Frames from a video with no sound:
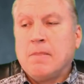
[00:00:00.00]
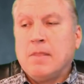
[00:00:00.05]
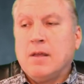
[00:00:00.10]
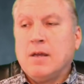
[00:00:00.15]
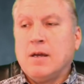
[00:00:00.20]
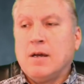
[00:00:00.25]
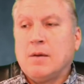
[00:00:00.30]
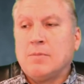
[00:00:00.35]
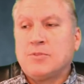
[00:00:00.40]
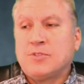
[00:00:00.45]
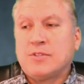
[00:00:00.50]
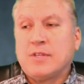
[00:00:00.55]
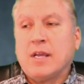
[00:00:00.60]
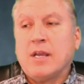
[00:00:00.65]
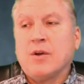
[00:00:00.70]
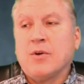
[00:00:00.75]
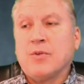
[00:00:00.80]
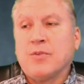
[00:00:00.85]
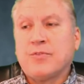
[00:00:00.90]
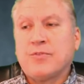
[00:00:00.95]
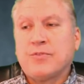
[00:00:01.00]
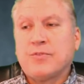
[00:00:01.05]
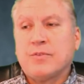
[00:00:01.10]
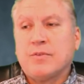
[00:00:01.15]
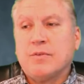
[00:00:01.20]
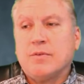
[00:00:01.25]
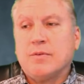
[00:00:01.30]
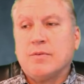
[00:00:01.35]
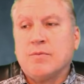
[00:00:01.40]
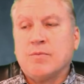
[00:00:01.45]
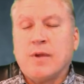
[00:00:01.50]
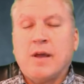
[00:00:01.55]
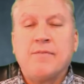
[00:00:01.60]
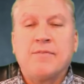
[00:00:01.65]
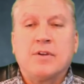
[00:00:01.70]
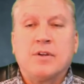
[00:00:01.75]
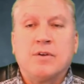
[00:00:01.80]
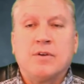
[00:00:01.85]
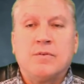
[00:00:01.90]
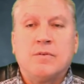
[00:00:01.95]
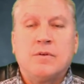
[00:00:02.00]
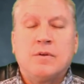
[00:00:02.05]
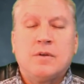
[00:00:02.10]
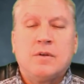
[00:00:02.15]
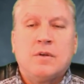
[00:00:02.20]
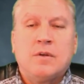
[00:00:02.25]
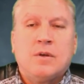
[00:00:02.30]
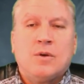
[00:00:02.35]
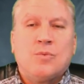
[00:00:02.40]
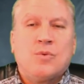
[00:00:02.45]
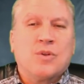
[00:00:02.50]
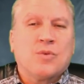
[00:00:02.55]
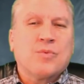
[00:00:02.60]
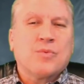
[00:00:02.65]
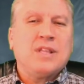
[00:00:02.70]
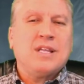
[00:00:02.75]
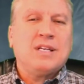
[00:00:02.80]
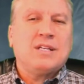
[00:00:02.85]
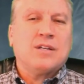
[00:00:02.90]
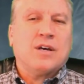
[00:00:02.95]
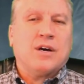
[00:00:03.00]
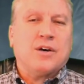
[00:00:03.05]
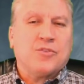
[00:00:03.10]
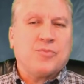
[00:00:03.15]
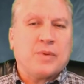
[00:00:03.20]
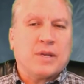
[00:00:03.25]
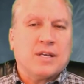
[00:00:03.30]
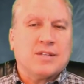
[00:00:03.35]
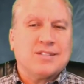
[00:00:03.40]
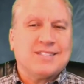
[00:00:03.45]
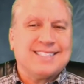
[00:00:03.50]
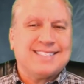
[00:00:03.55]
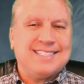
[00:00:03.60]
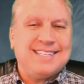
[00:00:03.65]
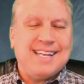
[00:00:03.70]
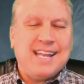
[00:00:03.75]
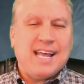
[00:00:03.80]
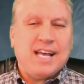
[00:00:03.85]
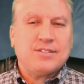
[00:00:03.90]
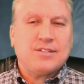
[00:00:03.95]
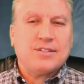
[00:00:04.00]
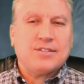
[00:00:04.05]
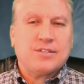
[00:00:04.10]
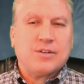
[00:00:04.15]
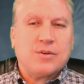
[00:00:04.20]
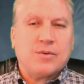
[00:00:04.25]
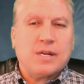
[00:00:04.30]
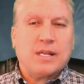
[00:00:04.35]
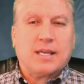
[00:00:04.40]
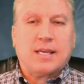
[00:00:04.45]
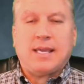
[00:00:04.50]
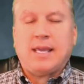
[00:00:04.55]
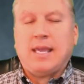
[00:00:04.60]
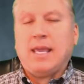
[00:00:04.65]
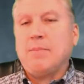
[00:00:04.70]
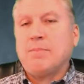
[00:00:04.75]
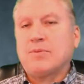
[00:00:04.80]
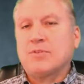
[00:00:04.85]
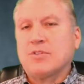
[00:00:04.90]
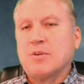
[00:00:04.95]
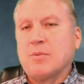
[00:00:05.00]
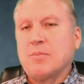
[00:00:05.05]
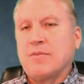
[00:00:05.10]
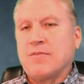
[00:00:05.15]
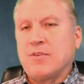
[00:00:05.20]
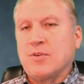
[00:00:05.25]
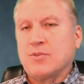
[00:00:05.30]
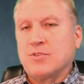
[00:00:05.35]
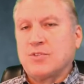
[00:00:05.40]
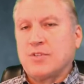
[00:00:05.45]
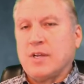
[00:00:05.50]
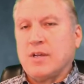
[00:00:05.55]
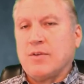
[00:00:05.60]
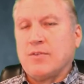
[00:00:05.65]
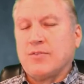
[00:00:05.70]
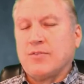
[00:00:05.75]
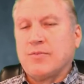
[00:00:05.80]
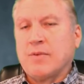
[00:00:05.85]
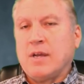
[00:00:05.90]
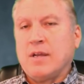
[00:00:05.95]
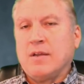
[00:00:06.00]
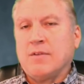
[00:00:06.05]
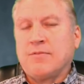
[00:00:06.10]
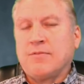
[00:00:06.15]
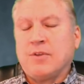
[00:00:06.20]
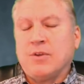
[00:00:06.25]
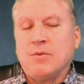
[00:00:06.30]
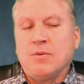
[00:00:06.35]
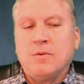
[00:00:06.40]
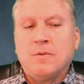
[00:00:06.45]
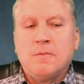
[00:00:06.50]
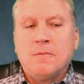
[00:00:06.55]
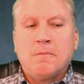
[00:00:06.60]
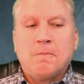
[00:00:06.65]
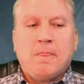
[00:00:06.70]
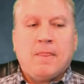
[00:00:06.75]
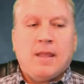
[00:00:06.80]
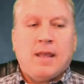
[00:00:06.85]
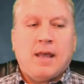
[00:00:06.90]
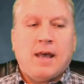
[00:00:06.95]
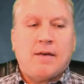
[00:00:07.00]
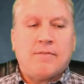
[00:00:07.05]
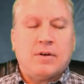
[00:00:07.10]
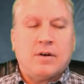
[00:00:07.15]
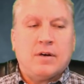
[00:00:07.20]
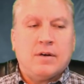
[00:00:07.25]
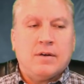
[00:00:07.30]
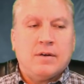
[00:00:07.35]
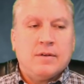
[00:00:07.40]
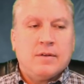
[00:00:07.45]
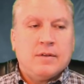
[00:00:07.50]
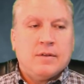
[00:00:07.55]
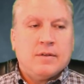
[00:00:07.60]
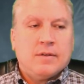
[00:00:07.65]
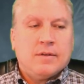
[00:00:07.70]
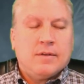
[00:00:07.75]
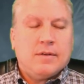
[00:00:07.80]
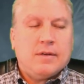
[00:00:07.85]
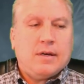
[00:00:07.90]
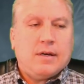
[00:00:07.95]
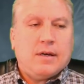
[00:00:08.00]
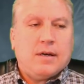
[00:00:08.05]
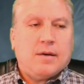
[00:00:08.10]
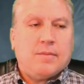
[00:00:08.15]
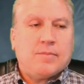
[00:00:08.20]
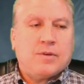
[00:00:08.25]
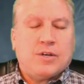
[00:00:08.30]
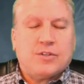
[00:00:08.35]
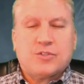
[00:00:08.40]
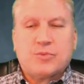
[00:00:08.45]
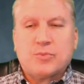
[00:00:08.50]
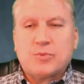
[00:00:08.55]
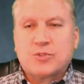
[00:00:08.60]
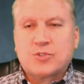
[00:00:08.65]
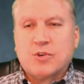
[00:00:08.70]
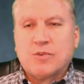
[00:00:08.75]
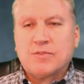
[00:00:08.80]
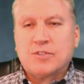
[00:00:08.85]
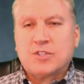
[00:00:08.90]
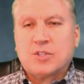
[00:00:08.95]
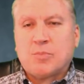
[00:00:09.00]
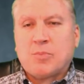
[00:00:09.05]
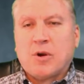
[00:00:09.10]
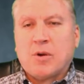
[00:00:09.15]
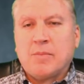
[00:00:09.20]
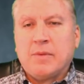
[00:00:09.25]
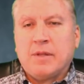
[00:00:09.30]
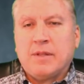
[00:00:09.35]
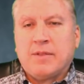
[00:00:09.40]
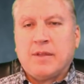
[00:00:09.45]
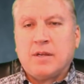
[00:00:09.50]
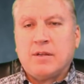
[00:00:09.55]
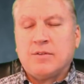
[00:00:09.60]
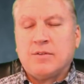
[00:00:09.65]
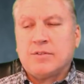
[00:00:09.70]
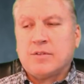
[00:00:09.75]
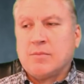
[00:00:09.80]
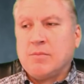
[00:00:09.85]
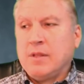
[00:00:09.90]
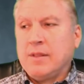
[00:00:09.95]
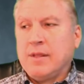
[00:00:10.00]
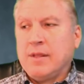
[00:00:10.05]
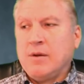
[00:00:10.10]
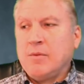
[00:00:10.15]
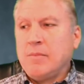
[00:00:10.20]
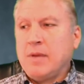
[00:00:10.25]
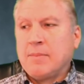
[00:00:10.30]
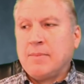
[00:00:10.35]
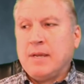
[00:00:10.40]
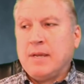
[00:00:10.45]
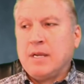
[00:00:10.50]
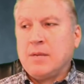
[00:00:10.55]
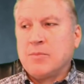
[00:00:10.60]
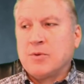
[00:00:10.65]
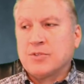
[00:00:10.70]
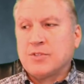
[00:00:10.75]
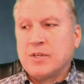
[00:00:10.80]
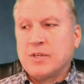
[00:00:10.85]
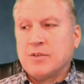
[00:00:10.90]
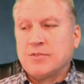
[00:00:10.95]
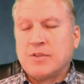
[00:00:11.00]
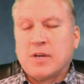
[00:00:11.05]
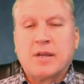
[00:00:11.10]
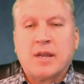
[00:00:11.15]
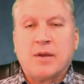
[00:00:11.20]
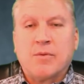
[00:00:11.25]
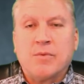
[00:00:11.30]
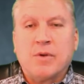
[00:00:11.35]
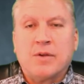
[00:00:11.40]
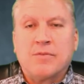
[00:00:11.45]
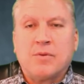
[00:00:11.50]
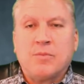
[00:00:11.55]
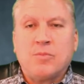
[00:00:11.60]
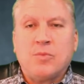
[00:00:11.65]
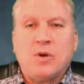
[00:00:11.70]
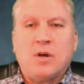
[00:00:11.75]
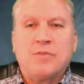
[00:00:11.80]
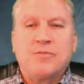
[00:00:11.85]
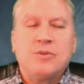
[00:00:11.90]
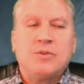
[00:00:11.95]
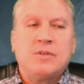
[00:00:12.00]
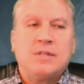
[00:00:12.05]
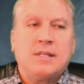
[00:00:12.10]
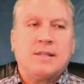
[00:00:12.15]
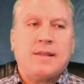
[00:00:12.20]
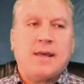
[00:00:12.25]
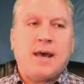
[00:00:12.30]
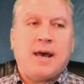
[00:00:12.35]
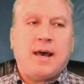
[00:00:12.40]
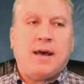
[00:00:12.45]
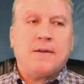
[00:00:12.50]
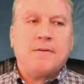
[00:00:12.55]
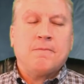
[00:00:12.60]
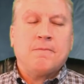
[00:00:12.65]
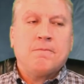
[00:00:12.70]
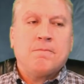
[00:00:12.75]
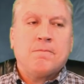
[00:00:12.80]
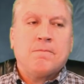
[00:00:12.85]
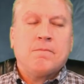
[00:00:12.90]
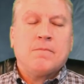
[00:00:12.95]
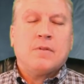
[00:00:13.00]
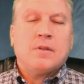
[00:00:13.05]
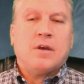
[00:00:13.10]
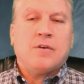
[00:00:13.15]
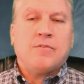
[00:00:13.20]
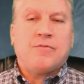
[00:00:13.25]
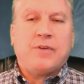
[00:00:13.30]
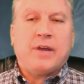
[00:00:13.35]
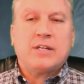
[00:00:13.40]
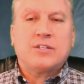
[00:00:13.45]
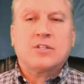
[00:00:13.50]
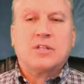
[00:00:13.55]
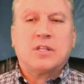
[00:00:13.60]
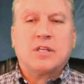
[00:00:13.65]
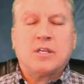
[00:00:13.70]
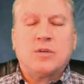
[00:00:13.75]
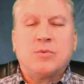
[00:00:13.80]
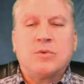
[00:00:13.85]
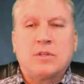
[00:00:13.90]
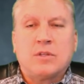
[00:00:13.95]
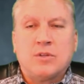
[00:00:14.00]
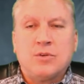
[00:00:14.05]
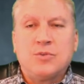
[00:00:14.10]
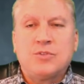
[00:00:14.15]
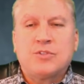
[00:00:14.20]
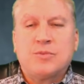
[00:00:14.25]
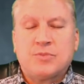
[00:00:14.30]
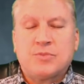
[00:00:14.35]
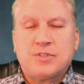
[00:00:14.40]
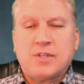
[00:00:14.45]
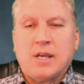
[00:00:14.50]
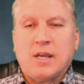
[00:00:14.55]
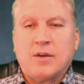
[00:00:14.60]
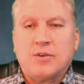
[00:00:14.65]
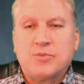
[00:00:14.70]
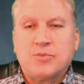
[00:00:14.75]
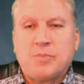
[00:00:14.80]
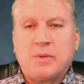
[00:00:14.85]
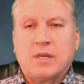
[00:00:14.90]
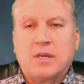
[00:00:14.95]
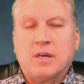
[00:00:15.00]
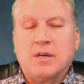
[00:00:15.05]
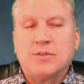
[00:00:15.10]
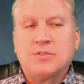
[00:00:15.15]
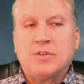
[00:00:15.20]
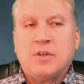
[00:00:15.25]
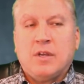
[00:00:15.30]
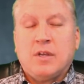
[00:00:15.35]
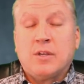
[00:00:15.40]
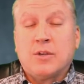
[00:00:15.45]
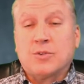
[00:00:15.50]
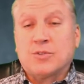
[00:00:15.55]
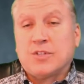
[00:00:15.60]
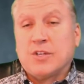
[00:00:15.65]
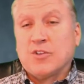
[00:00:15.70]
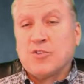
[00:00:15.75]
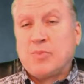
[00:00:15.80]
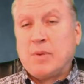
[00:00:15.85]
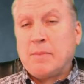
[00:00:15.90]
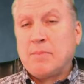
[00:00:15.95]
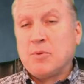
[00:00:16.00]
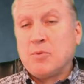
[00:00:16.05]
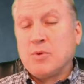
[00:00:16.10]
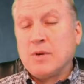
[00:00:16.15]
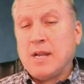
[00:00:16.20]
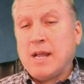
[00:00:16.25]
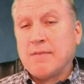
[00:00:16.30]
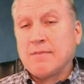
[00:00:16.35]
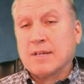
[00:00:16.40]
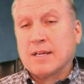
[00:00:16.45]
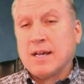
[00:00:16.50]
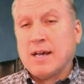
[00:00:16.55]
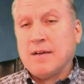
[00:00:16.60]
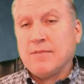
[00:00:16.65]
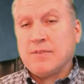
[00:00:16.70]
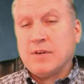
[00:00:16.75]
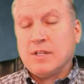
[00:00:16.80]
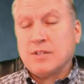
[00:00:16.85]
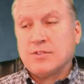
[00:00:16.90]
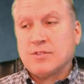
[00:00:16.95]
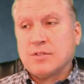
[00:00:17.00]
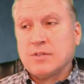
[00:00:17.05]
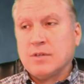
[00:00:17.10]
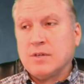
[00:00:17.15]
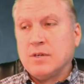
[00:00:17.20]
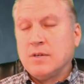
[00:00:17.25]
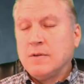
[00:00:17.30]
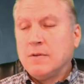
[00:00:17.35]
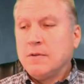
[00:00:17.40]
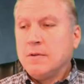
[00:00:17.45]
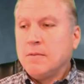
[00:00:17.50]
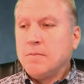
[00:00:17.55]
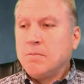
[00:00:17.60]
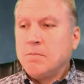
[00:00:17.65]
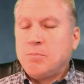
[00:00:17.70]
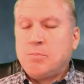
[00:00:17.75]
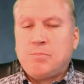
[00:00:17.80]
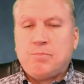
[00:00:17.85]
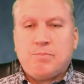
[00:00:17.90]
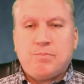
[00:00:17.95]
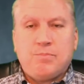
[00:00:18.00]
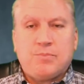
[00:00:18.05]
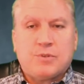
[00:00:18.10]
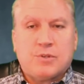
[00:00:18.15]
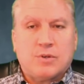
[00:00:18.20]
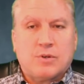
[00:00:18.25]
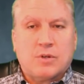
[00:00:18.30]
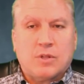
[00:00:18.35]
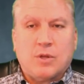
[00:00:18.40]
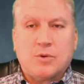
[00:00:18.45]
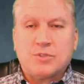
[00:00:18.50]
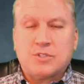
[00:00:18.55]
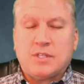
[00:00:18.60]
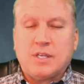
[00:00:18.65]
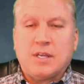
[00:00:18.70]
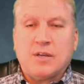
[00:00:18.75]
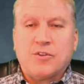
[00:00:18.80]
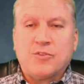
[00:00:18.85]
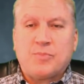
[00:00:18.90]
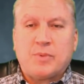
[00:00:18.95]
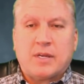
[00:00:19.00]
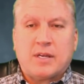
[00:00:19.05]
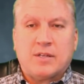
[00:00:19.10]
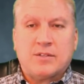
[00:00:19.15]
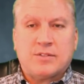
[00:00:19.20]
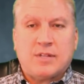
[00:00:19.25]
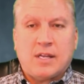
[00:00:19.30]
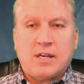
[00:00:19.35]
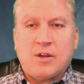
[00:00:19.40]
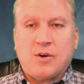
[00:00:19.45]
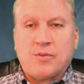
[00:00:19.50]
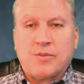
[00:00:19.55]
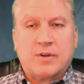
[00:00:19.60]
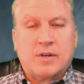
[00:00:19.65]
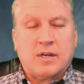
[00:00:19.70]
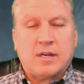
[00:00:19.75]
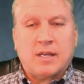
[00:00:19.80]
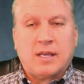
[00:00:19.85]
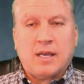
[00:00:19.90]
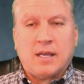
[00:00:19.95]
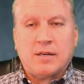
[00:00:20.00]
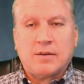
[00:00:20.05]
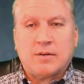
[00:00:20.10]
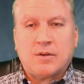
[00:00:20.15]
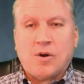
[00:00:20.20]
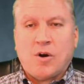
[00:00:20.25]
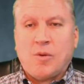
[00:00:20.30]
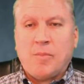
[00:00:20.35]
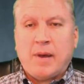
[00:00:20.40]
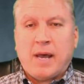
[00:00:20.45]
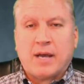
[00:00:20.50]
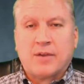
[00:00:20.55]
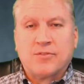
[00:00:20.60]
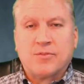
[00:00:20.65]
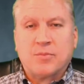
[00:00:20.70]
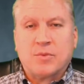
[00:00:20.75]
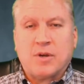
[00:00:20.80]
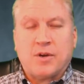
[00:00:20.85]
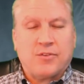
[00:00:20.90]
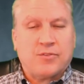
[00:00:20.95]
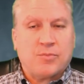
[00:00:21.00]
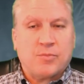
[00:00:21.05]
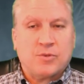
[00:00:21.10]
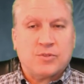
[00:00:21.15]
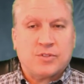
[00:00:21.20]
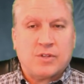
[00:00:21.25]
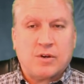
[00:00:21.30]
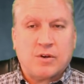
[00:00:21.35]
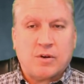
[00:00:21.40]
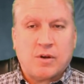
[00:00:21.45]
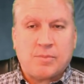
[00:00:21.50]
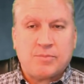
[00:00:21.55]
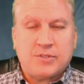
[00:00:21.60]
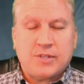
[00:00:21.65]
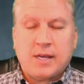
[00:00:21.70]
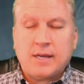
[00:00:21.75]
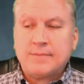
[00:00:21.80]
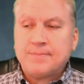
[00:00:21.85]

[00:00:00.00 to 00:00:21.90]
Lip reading: sales revenue. Well, it really does, because it's necessary to keep some of your sales, right? If you have a customer service department that you said, well, they don't make me any more sales, I'll get rid of them. Well, if you did that, eventually you would lose some sales, because your salespeople wouldn't have the confidence to close deals, because they know they're going to get callbacks from customers that are upset,